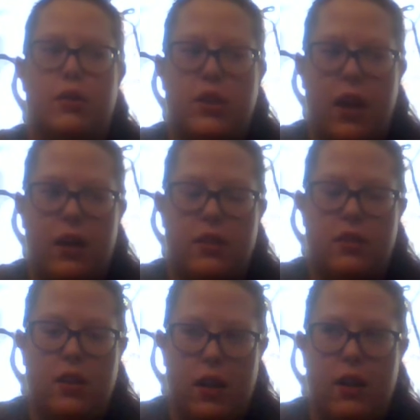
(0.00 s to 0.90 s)
I wish I had
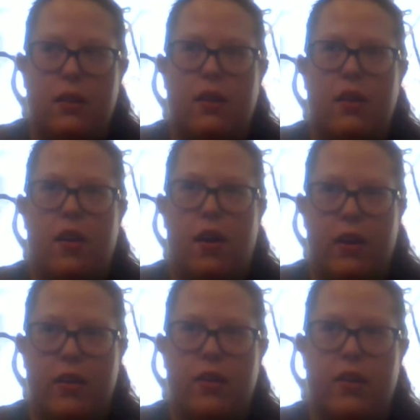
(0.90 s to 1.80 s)
studied
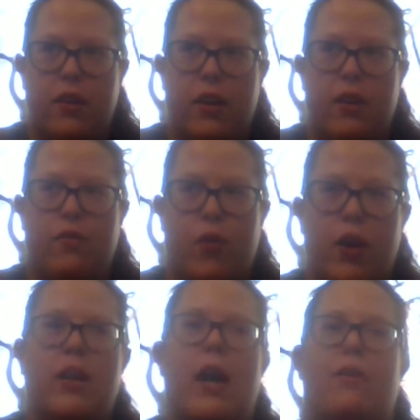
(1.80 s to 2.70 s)
harder in
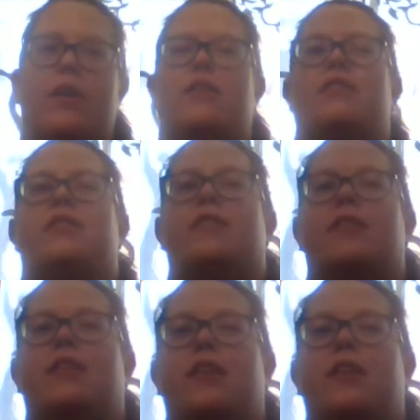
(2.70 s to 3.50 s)
foreign language.